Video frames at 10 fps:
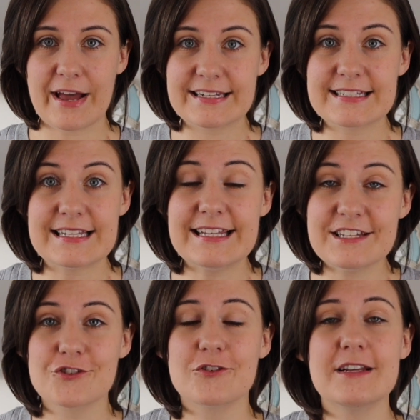had
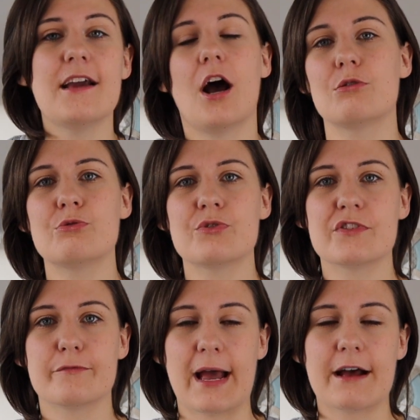literally
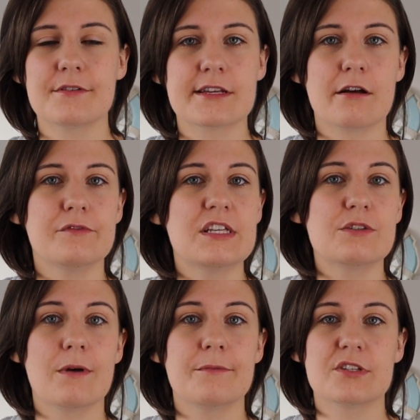hundreds of pounds out of
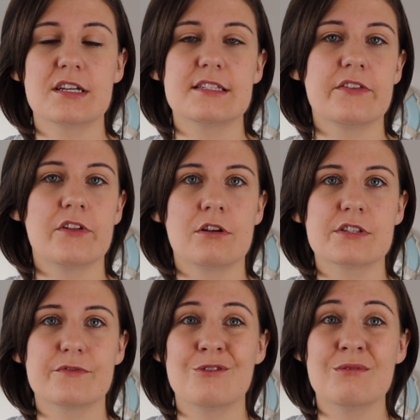these websites in the
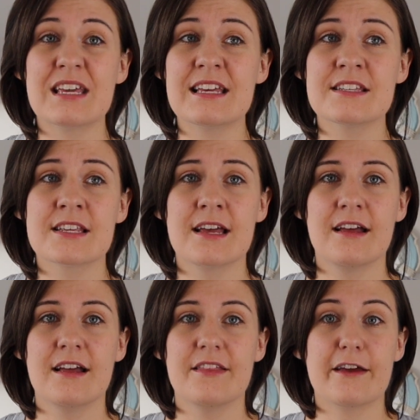last few years.
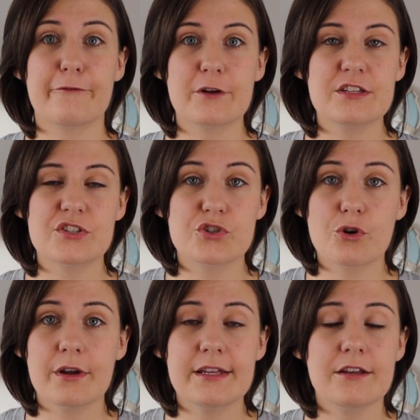They're free to
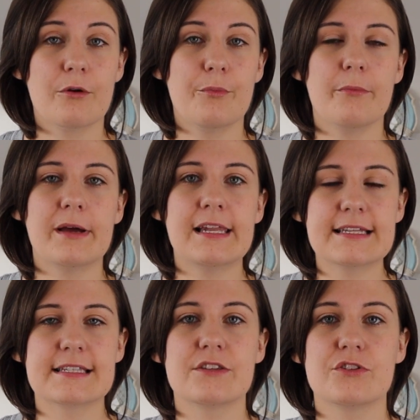join, I'll put my
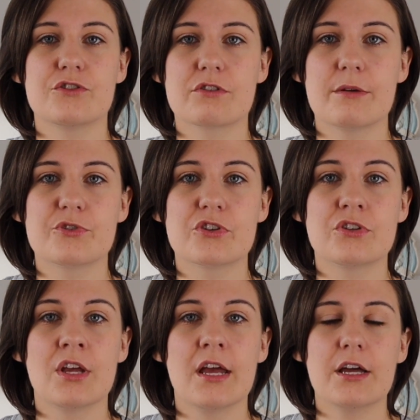links in the
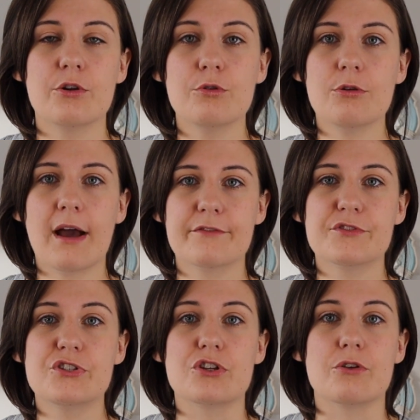description, and all you have
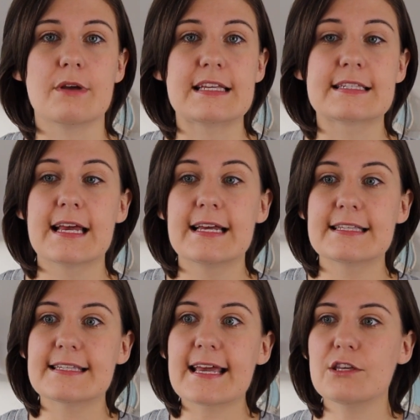to do is
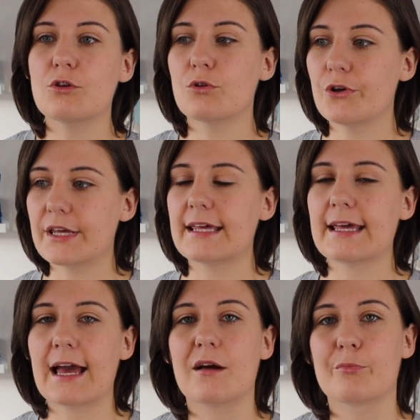say you're
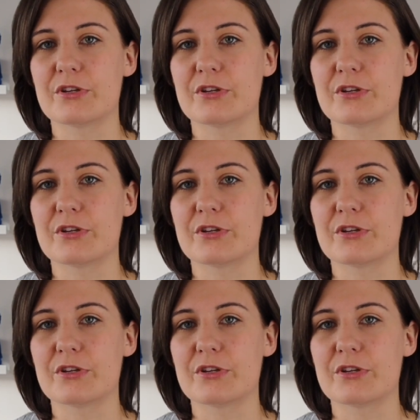looking at a